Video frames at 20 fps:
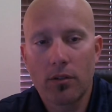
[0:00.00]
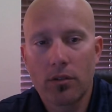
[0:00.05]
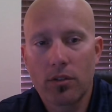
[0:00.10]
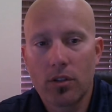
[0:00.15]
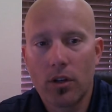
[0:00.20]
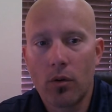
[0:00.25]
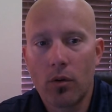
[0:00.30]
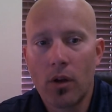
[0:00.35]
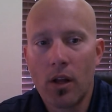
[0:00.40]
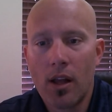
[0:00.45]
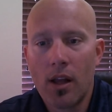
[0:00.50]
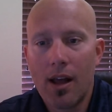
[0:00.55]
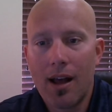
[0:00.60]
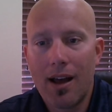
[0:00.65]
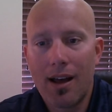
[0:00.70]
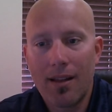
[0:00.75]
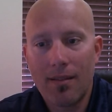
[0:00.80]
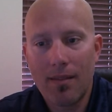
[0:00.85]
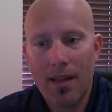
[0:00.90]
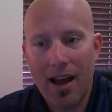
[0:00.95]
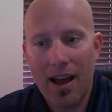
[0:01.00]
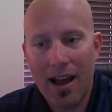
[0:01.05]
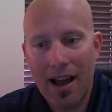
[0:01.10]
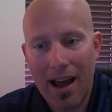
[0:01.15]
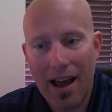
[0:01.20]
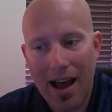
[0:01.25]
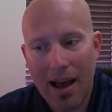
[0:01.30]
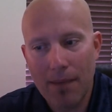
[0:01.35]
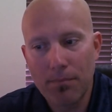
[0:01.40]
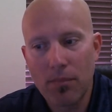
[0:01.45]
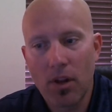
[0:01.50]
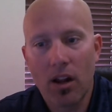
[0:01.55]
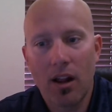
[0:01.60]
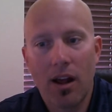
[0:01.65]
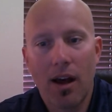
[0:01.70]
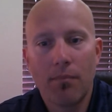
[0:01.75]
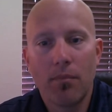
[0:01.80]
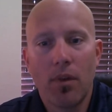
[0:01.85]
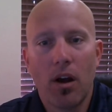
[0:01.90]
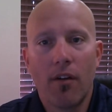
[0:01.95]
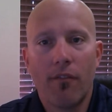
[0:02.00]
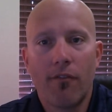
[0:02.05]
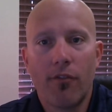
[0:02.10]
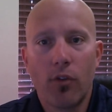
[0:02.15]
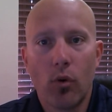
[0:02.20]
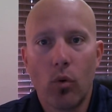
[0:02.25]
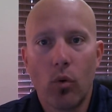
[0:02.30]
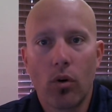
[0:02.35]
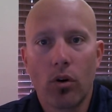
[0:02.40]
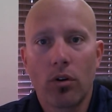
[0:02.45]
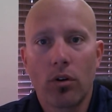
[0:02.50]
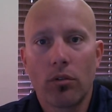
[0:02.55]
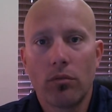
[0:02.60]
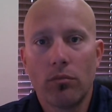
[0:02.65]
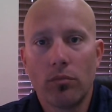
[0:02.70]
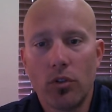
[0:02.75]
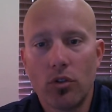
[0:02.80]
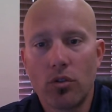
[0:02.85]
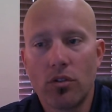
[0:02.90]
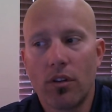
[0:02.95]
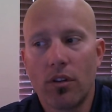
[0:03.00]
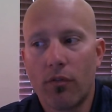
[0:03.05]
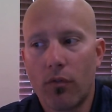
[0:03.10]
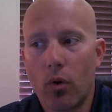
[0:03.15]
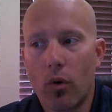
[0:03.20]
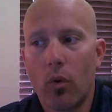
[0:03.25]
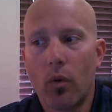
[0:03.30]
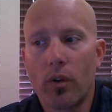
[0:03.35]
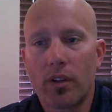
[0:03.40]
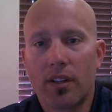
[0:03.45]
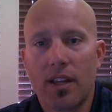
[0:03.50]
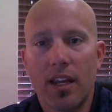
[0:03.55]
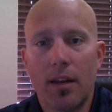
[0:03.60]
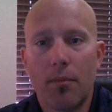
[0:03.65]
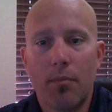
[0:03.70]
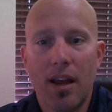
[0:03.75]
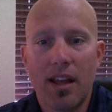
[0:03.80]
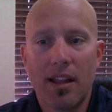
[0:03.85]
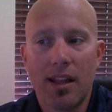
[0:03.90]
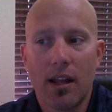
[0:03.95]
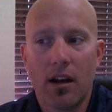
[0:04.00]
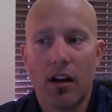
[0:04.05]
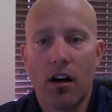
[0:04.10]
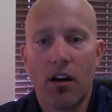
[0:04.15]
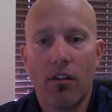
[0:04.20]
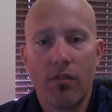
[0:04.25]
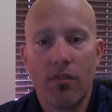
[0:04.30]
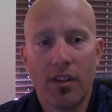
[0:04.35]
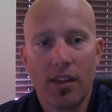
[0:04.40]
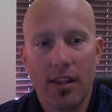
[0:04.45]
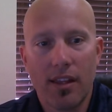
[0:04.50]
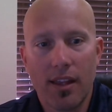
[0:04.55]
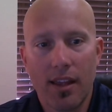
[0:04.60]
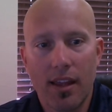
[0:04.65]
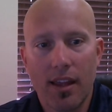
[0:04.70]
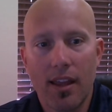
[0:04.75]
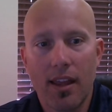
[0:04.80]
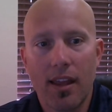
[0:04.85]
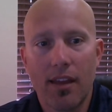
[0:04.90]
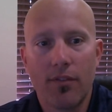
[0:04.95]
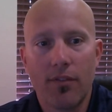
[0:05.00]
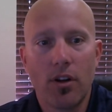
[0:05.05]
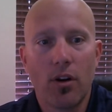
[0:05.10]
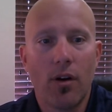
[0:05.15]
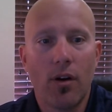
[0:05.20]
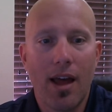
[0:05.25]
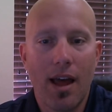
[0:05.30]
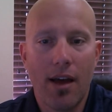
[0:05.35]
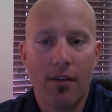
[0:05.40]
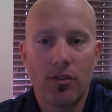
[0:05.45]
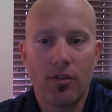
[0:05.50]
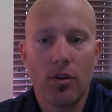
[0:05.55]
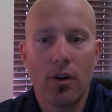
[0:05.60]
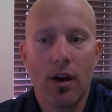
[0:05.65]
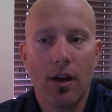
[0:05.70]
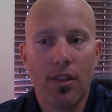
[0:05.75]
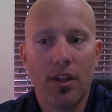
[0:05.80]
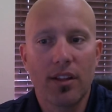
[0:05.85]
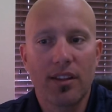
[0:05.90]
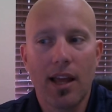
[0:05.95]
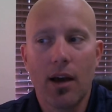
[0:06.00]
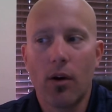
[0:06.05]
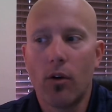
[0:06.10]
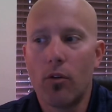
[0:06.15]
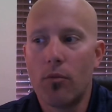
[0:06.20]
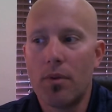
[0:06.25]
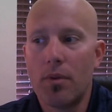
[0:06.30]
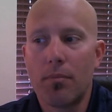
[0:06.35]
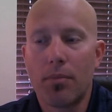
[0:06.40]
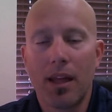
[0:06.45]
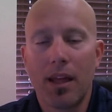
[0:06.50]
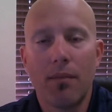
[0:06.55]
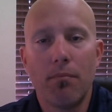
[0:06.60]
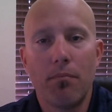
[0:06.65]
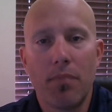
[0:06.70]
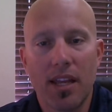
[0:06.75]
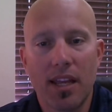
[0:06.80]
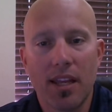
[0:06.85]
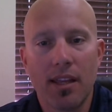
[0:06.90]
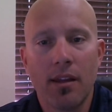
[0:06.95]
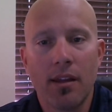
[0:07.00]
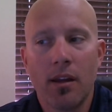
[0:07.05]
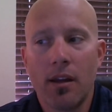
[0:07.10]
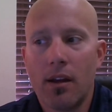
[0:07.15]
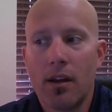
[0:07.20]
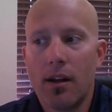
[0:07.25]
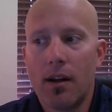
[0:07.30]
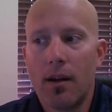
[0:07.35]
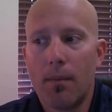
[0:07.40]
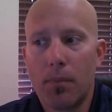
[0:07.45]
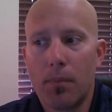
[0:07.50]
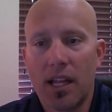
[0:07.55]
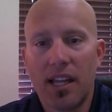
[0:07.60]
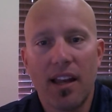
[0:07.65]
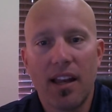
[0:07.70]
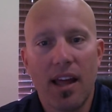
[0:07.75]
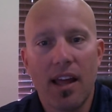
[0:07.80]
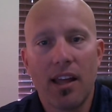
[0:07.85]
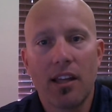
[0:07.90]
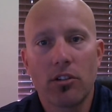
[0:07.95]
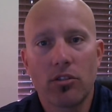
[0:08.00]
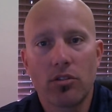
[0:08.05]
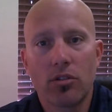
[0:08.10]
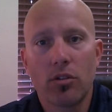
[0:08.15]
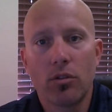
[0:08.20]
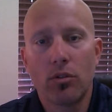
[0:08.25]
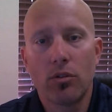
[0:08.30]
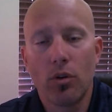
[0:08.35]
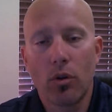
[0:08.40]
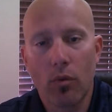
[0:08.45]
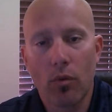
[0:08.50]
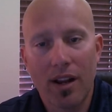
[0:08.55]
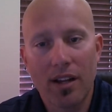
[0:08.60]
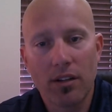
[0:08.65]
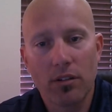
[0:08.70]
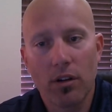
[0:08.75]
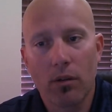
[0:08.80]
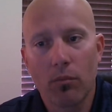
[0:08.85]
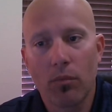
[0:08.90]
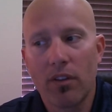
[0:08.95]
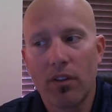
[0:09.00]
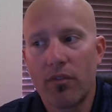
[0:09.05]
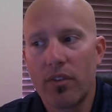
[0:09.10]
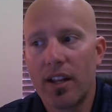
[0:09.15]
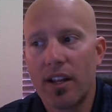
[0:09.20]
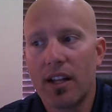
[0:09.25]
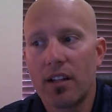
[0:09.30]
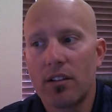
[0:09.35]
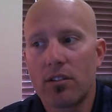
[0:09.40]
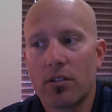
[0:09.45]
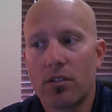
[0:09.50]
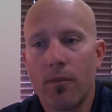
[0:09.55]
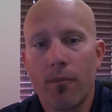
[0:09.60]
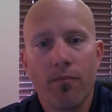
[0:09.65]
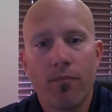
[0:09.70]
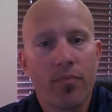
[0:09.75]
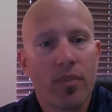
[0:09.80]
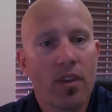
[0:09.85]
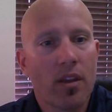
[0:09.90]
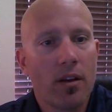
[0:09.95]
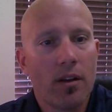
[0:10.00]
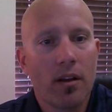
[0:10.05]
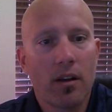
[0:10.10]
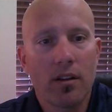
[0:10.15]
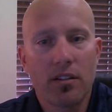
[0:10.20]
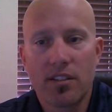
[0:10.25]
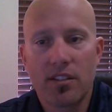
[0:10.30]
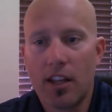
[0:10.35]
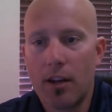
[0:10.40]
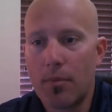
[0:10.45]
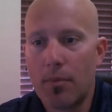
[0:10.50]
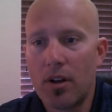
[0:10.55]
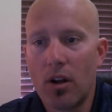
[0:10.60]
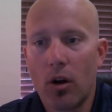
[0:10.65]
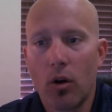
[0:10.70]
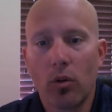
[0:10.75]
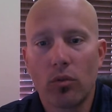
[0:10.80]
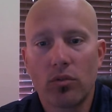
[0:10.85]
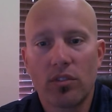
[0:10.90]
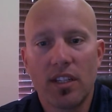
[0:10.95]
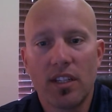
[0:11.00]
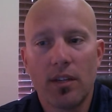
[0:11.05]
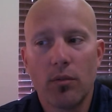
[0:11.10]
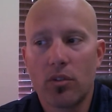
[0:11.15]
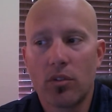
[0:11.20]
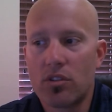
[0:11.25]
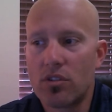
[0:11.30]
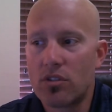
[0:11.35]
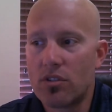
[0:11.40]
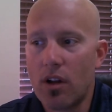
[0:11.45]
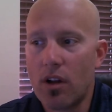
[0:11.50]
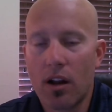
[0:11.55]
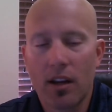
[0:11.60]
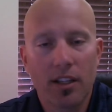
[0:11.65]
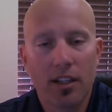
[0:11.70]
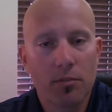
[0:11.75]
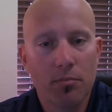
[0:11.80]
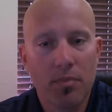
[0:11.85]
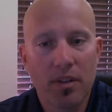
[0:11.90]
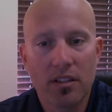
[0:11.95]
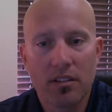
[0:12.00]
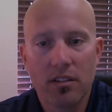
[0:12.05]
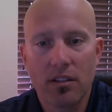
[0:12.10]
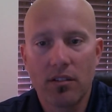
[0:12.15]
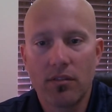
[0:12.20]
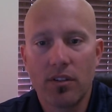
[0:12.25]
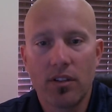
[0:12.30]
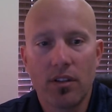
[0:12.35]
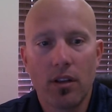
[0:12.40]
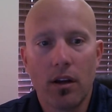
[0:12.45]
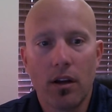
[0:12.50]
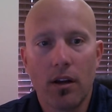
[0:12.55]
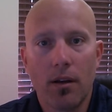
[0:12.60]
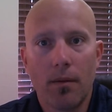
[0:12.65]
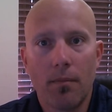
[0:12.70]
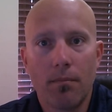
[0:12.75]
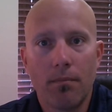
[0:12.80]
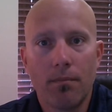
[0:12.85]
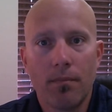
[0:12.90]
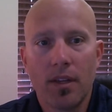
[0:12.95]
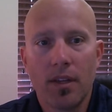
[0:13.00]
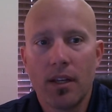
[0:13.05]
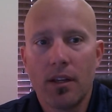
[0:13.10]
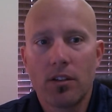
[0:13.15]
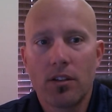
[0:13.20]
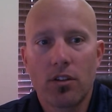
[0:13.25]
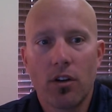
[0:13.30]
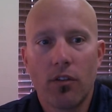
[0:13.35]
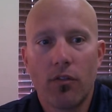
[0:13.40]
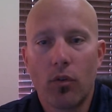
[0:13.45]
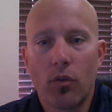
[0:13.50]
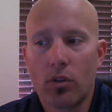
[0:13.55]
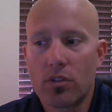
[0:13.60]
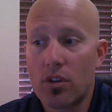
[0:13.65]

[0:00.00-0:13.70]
So I, uh, I'm not I'm not for using the 401k to pay that off if you don't have to. I think that would be Plan B. Uh, plan A is to do a rate term refinance, uh, set up an owelty, which is not expensive, um, so forth.